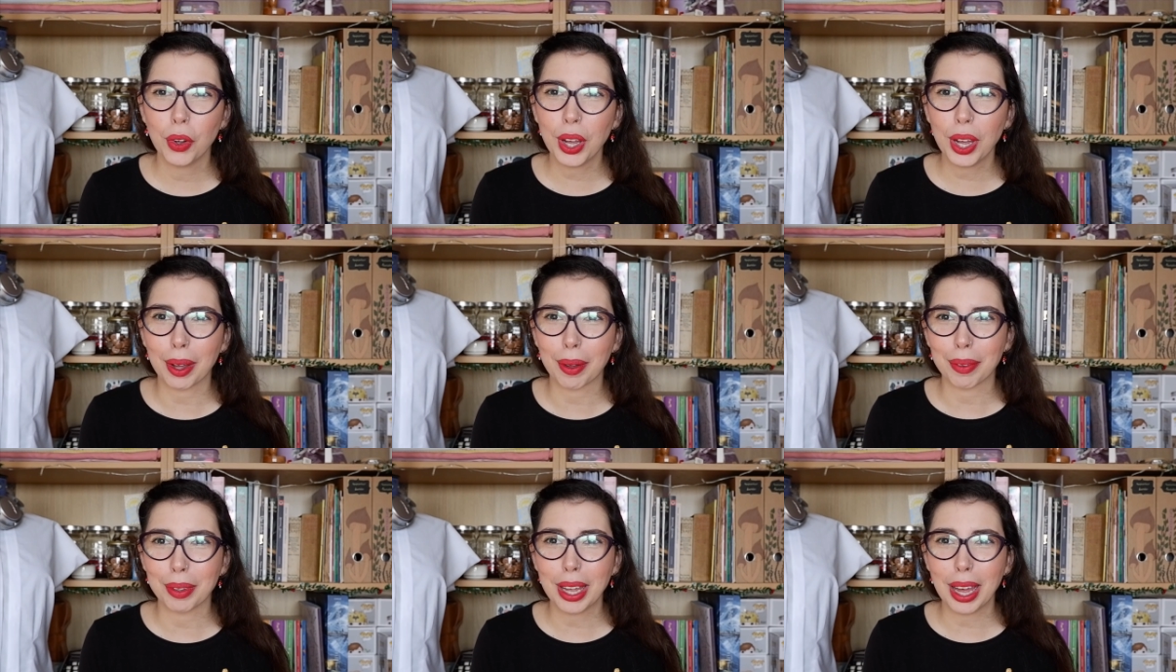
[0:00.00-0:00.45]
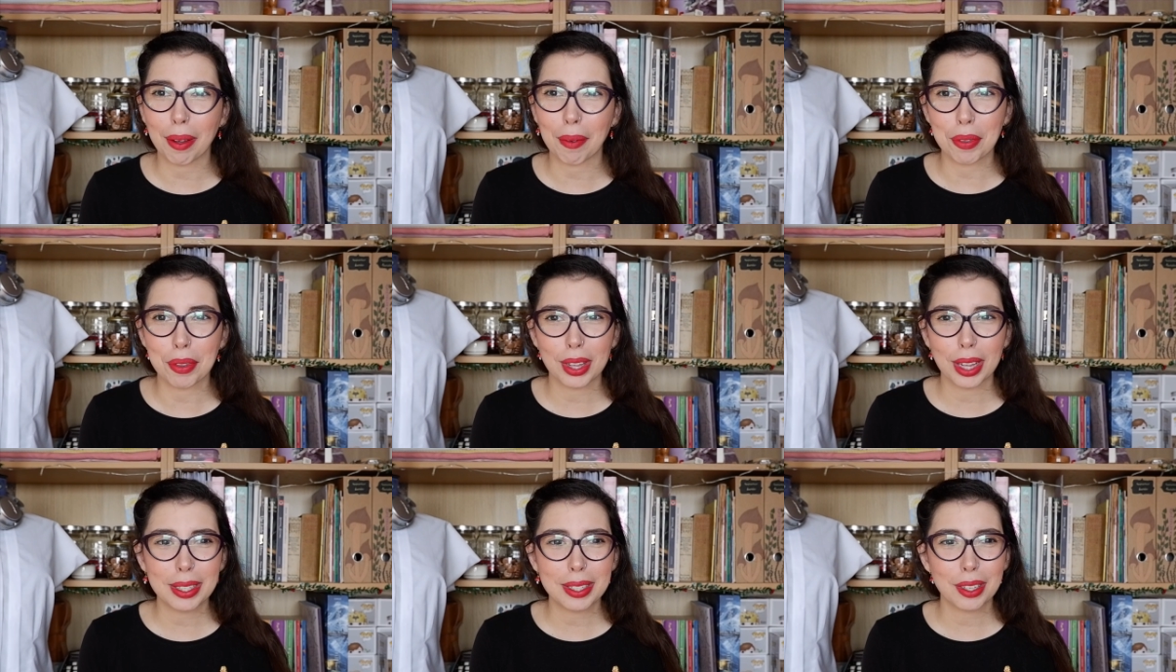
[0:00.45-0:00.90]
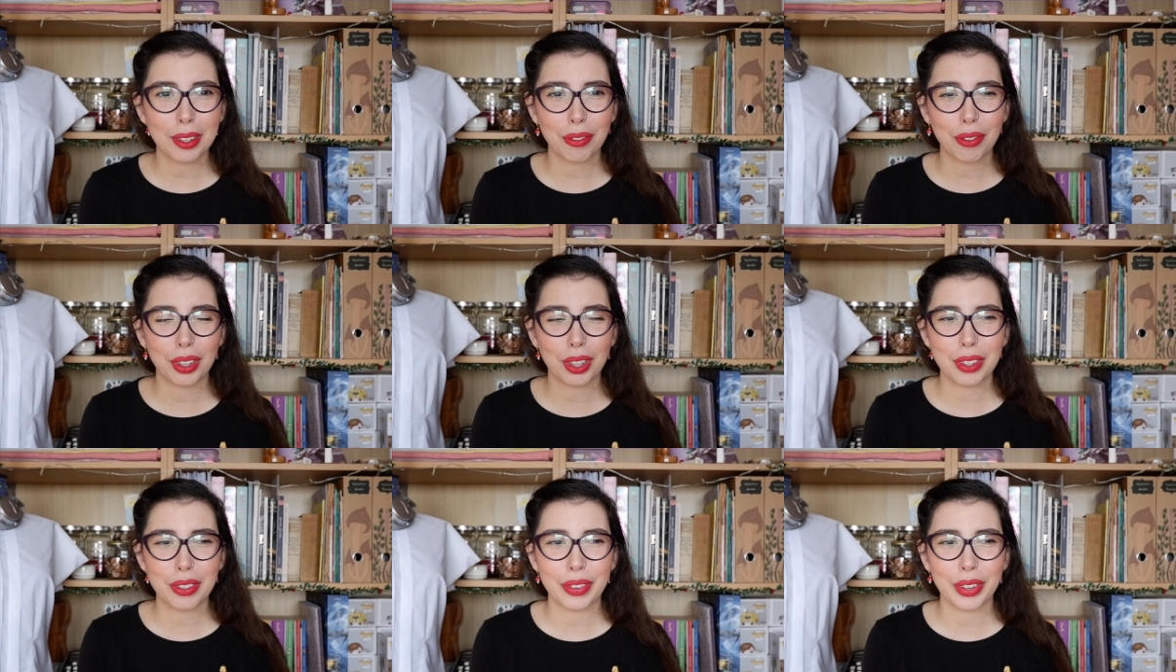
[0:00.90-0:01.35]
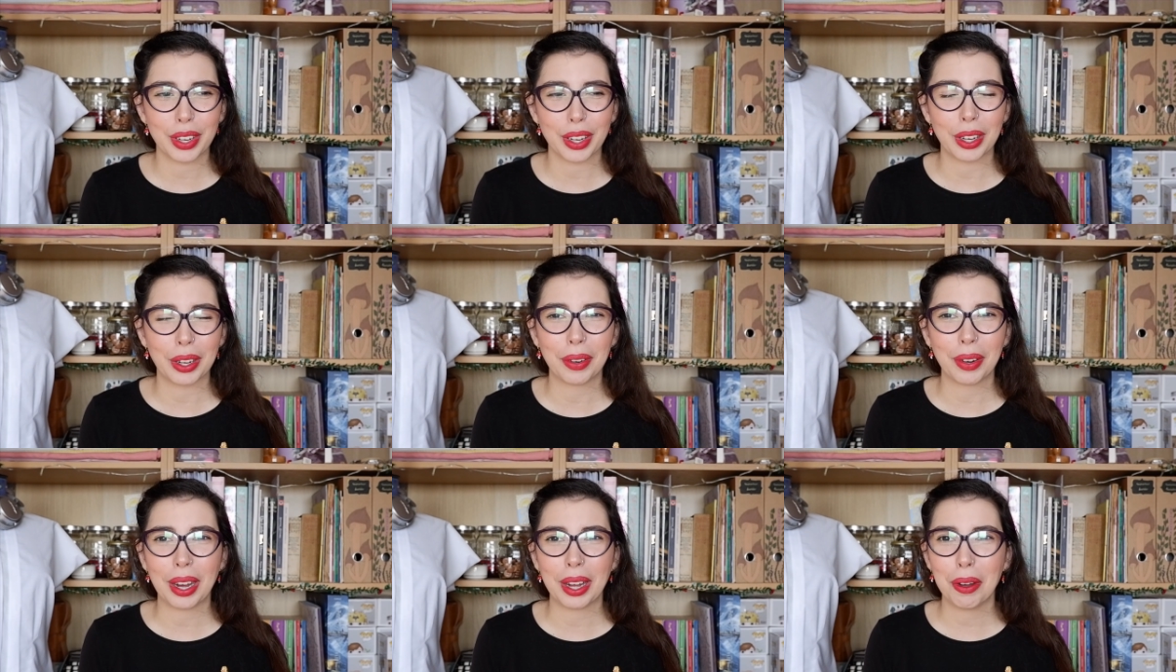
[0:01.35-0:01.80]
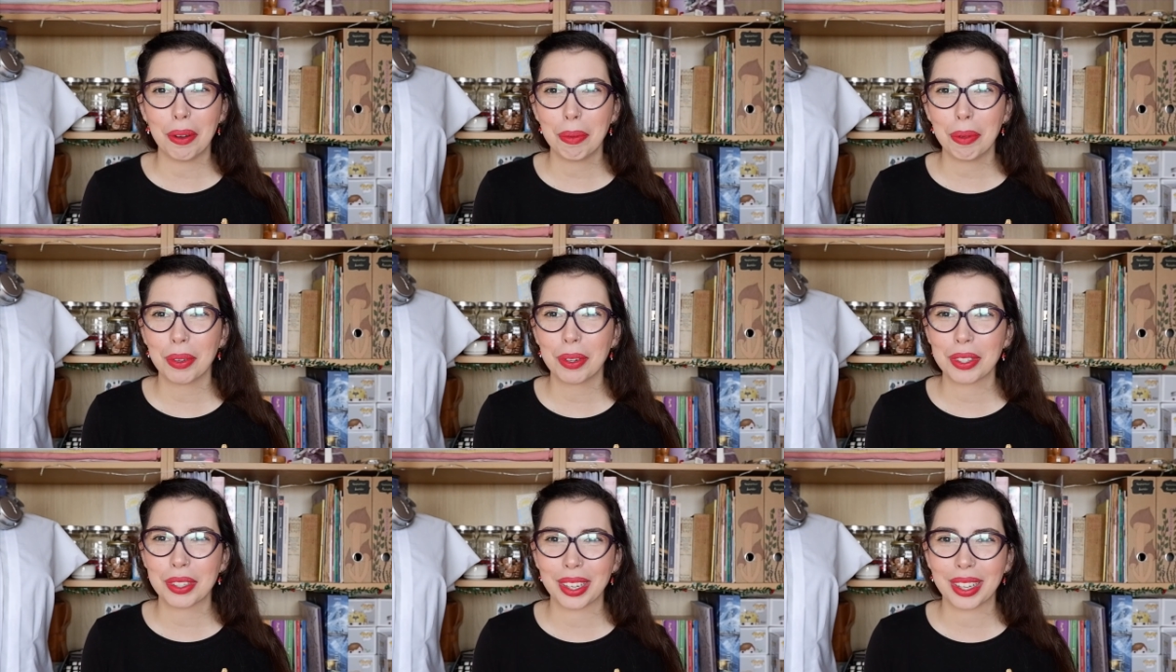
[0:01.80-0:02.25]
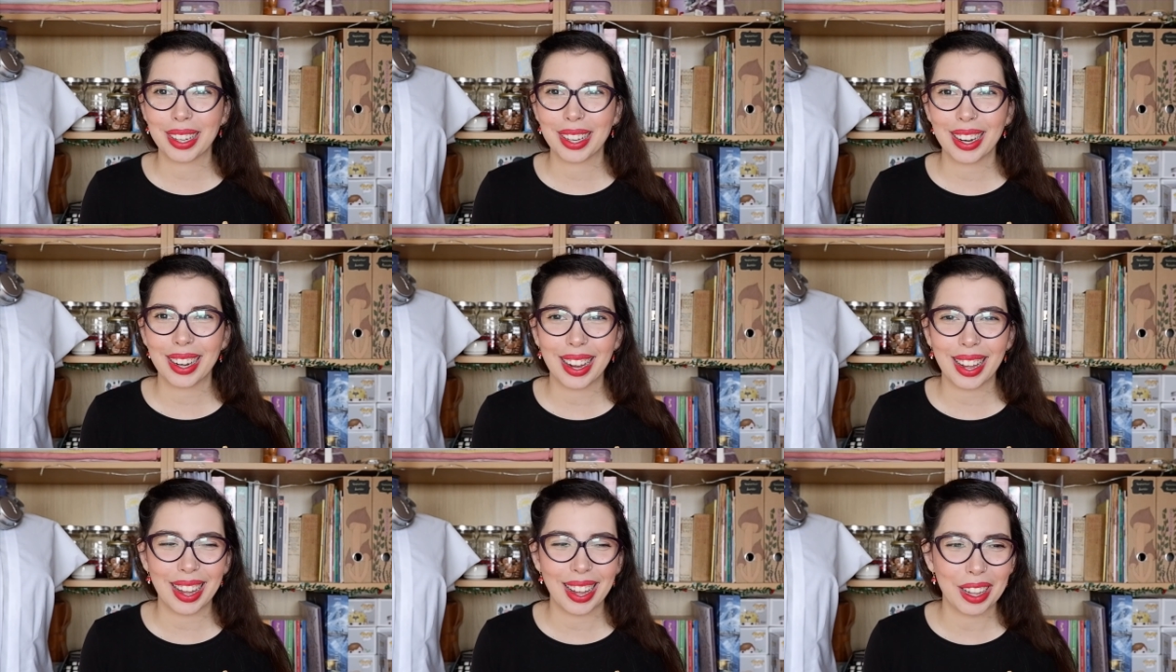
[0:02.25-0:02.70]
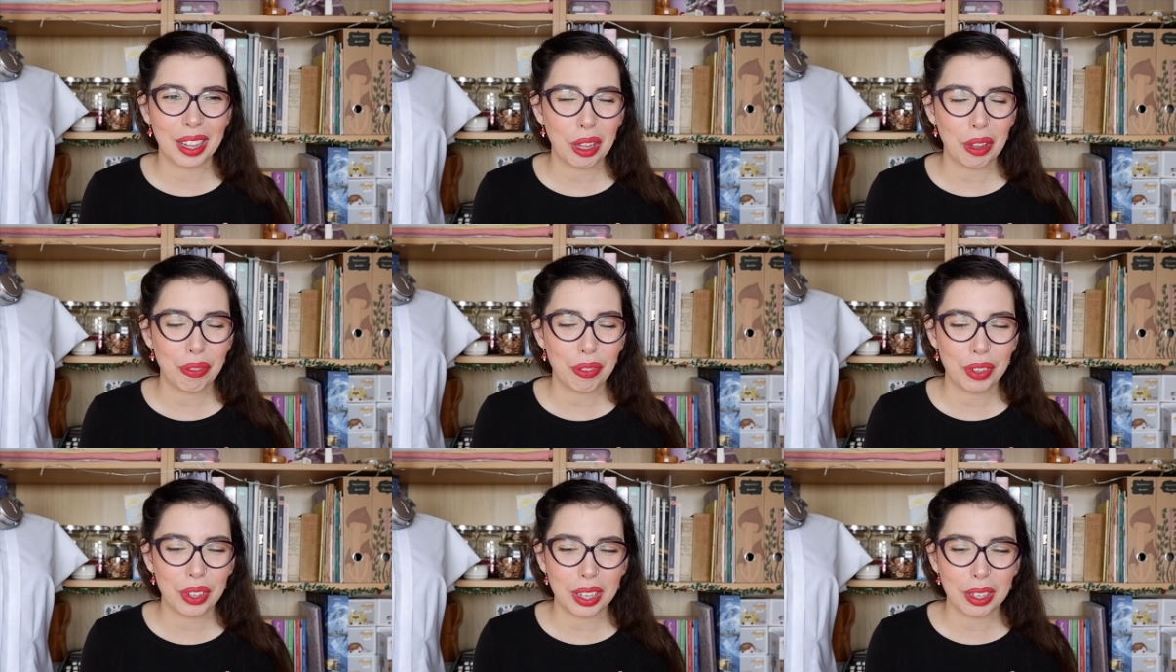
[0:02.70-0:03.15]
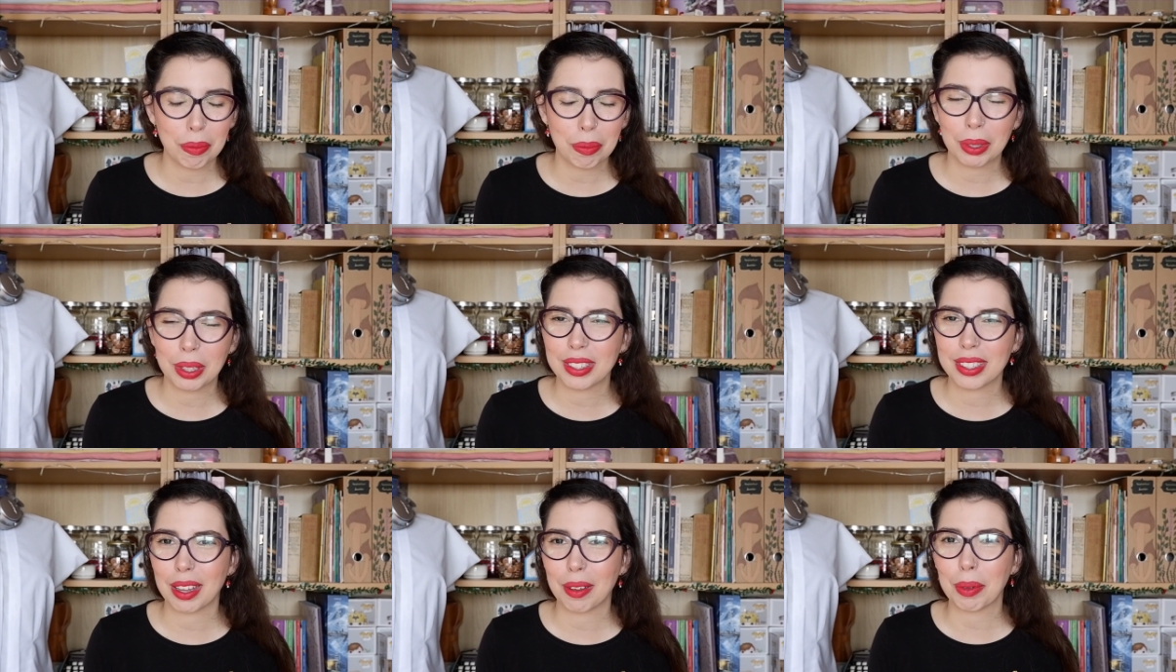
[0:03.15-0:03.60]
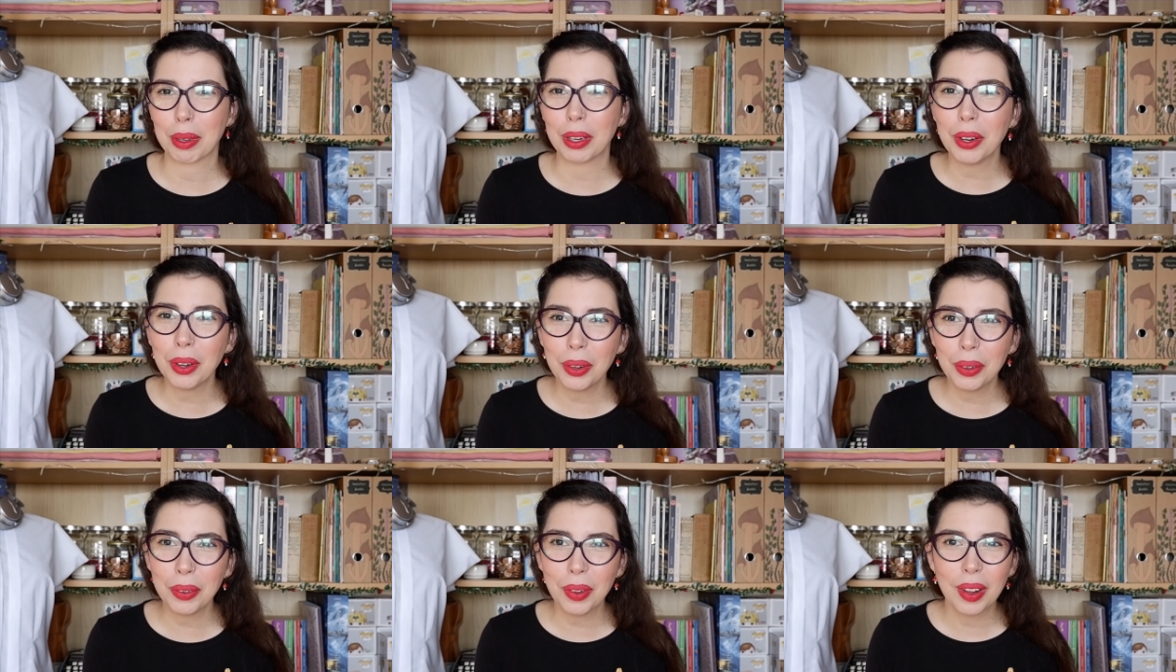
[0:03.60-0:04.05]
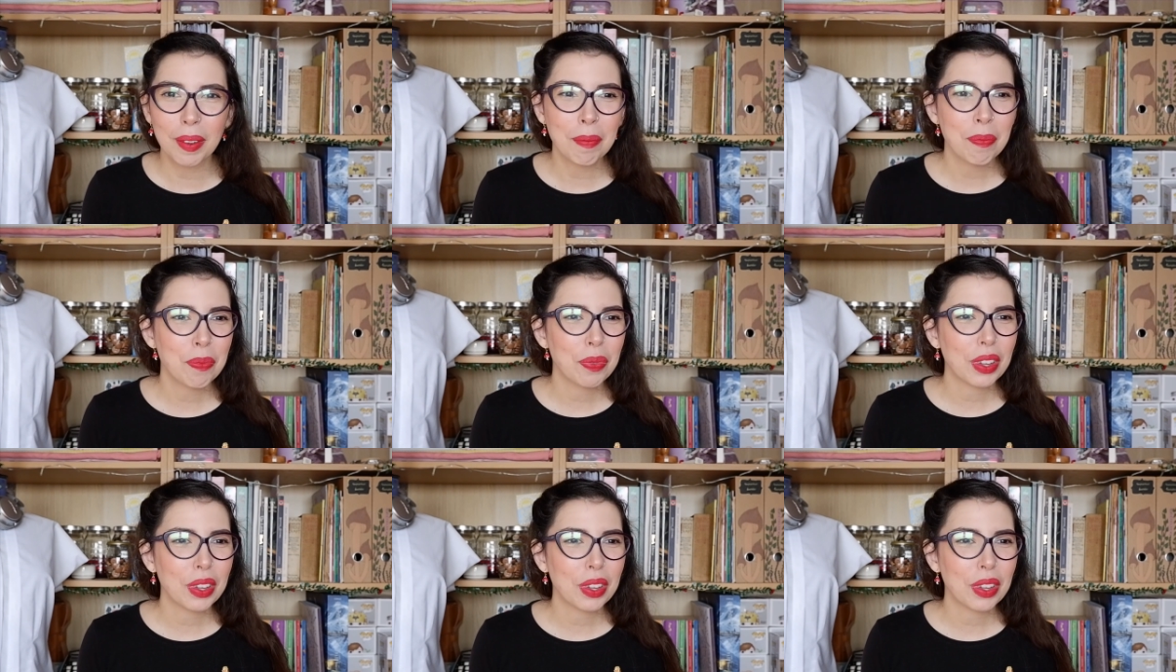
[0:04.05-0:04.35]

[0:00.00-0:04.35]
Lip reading: Okay, yeah, so that's it for this video. I hope you enjoyed it. If you did, please let me know.